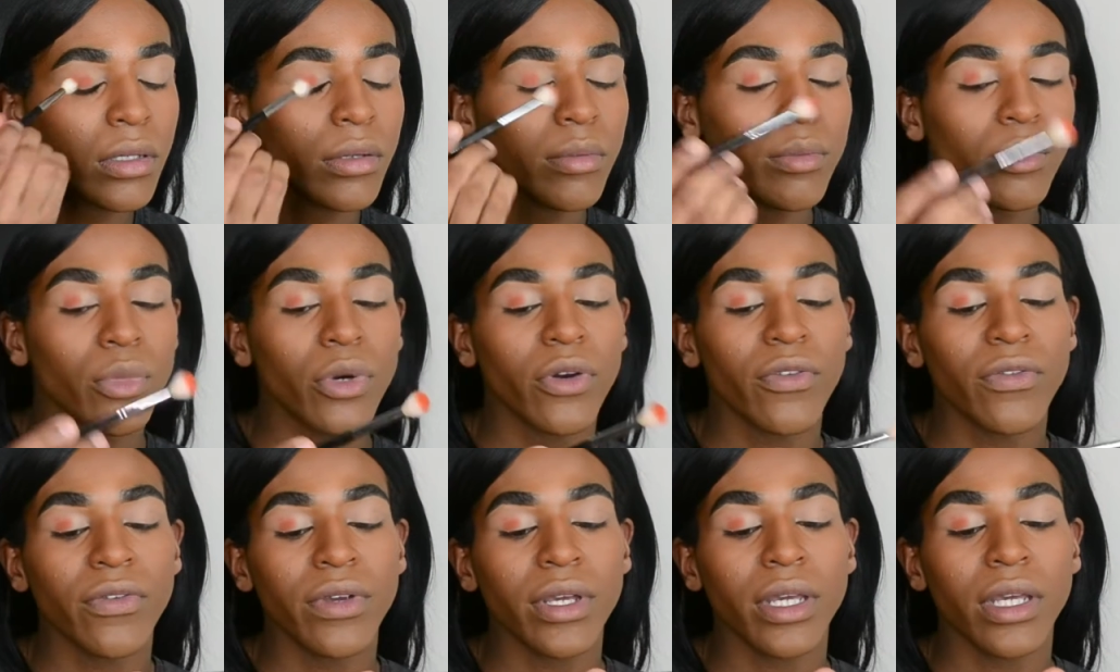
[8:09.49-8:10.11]

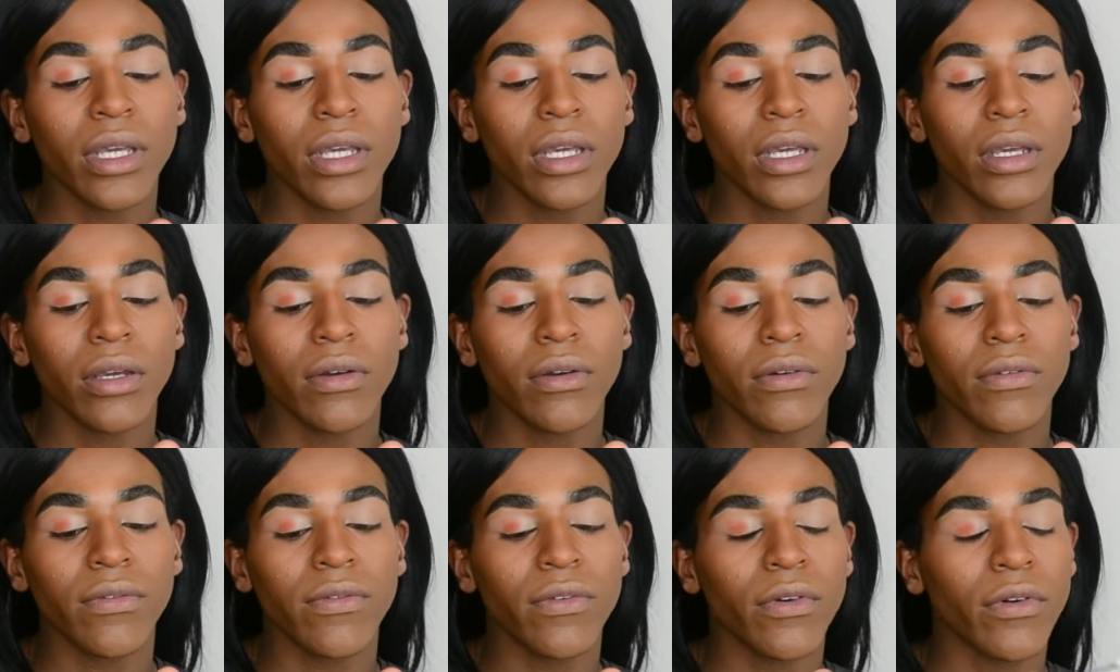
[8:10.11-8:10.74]
Morphe
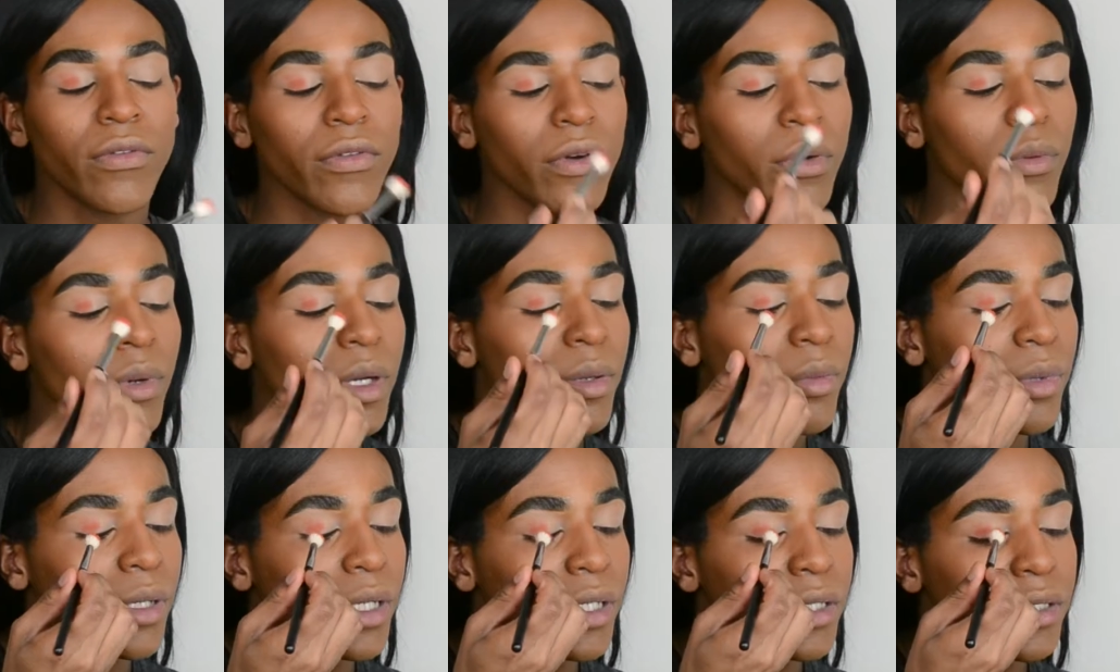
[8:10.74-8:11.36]

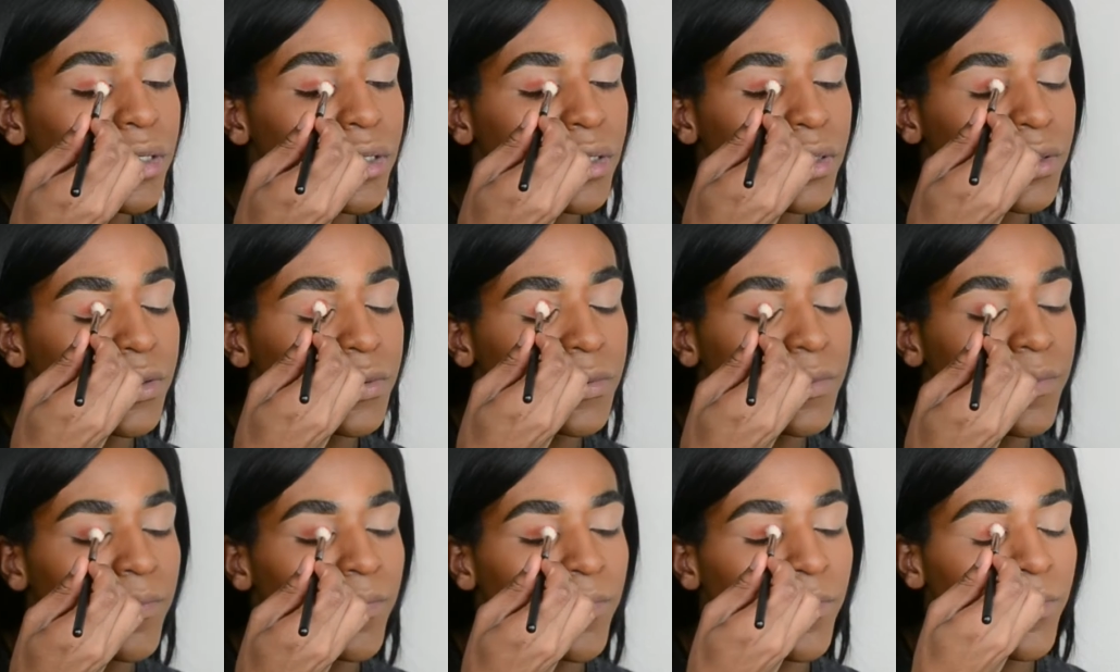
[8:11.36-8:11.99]
441 brush.
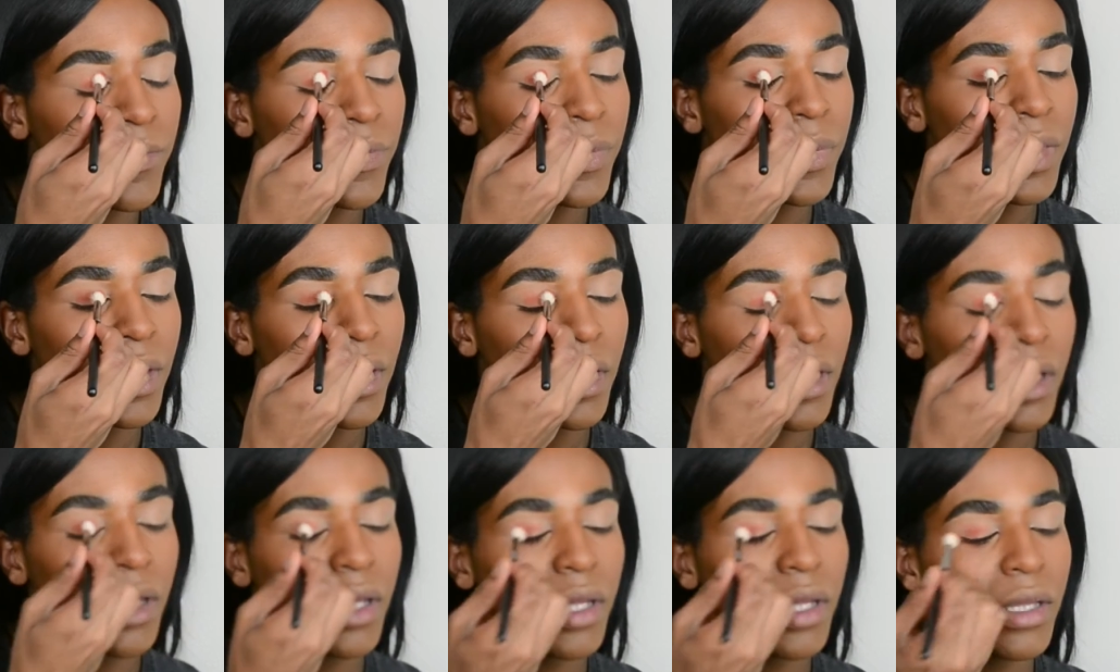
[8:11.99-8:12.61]

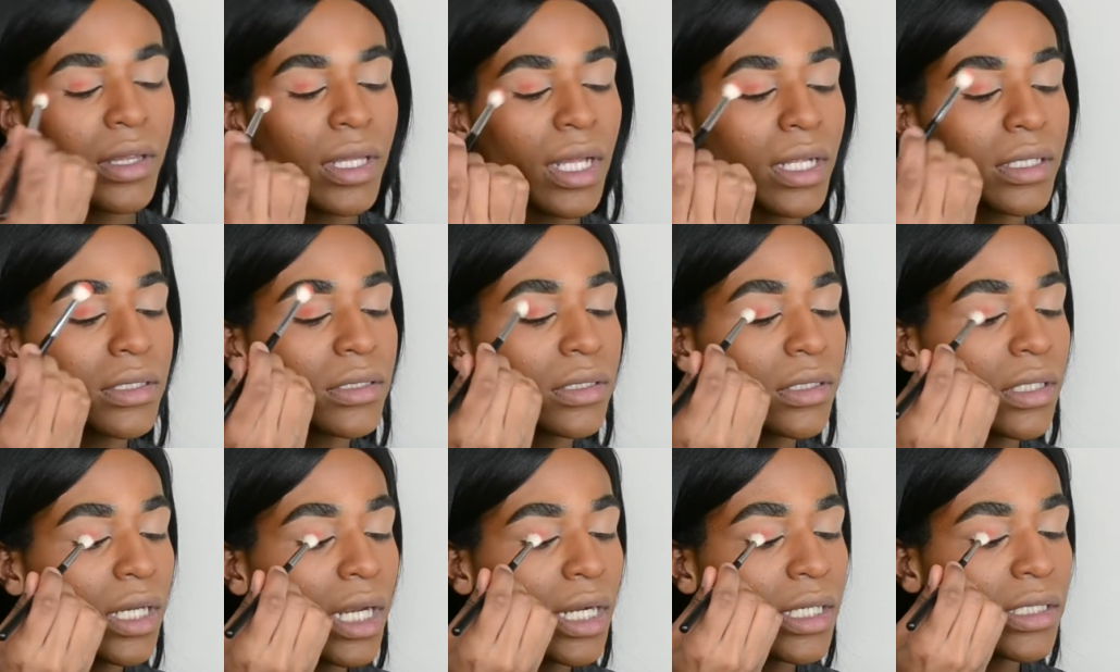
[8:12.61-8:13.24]
That's
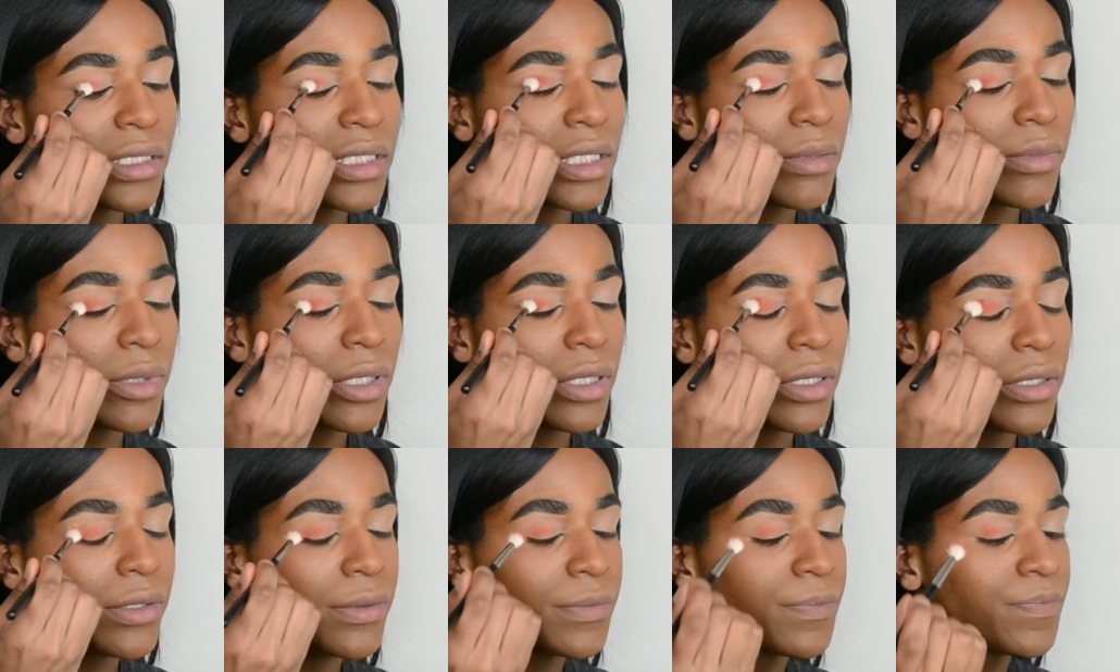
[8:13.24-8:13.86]
kind of
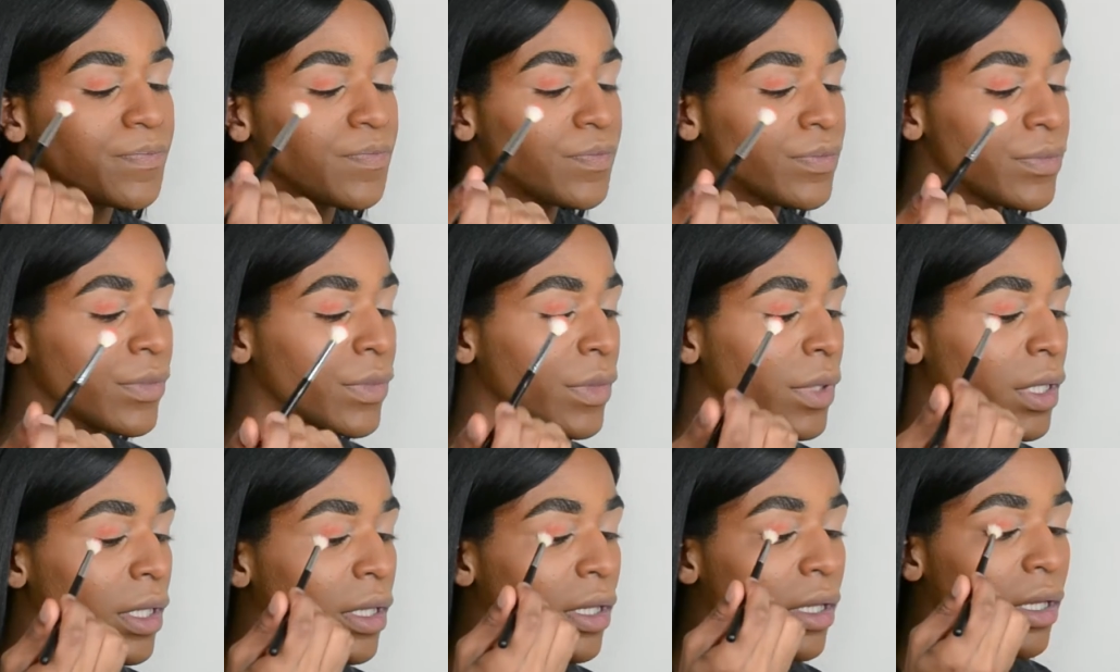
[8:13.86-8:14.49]
similar.
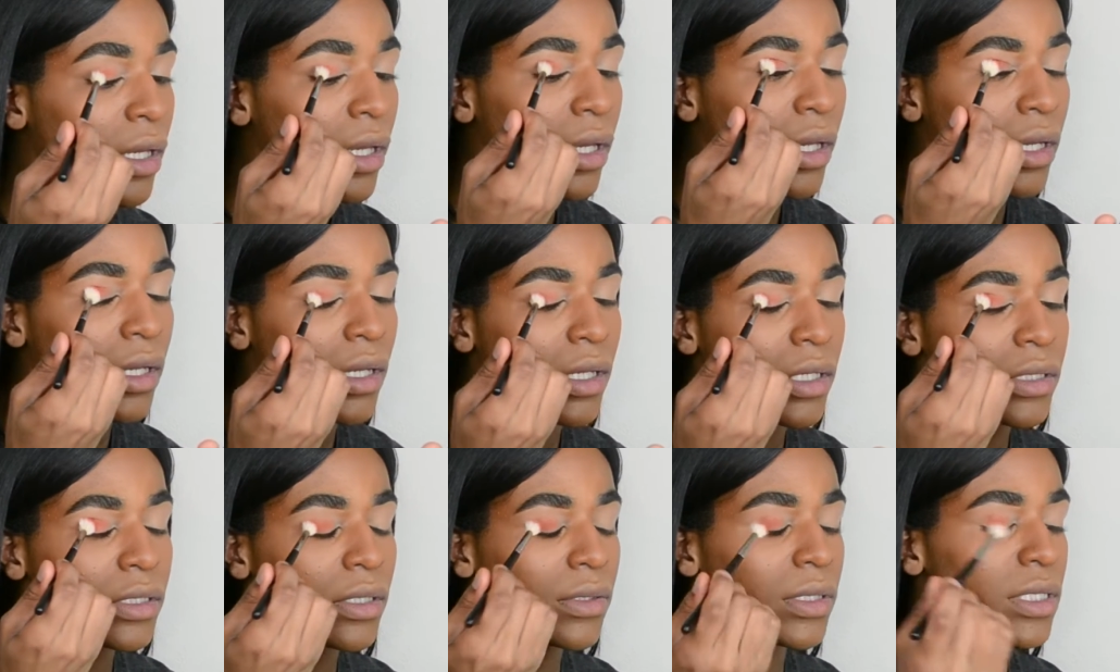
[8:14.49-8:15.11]

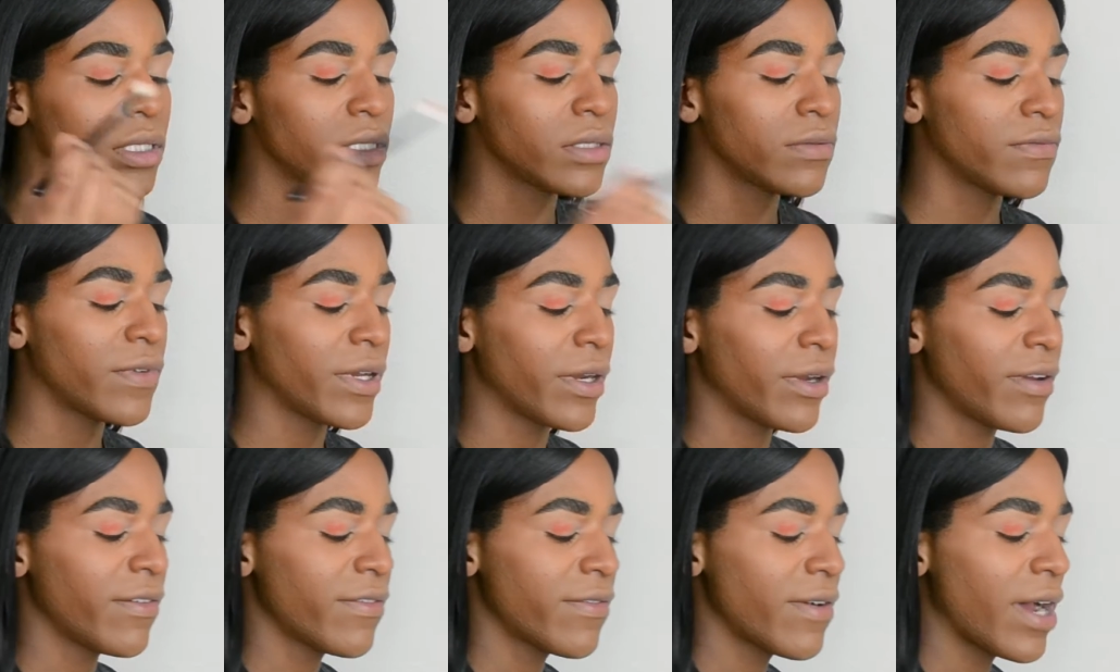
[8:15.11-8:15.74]
So this is
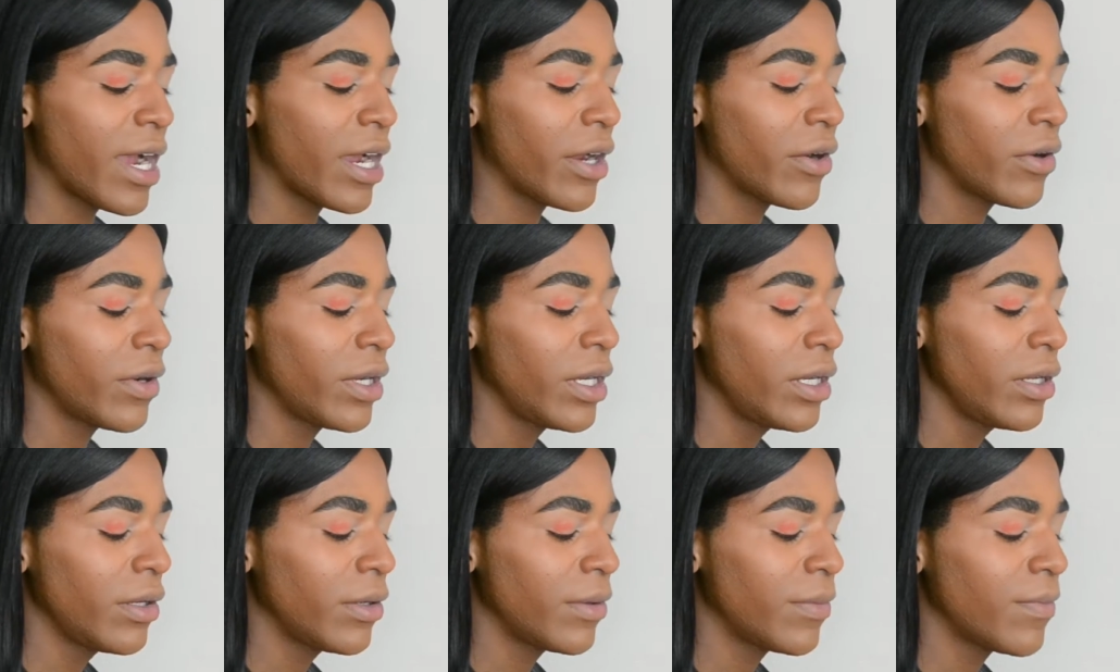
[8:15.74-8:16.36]
very
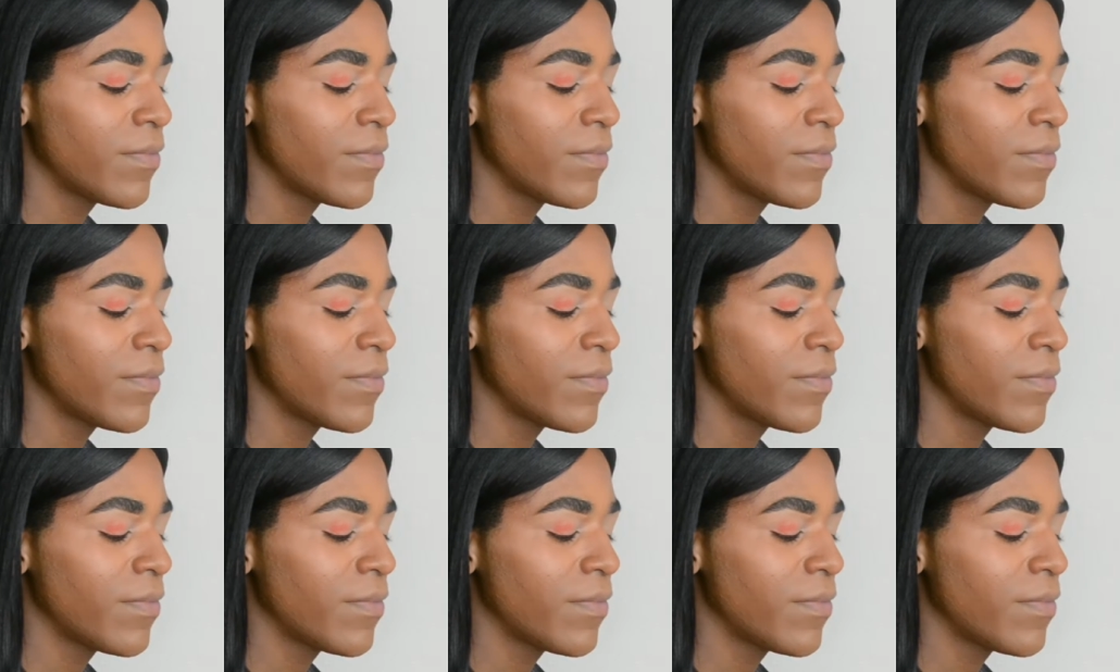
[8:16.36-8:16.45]
fiery.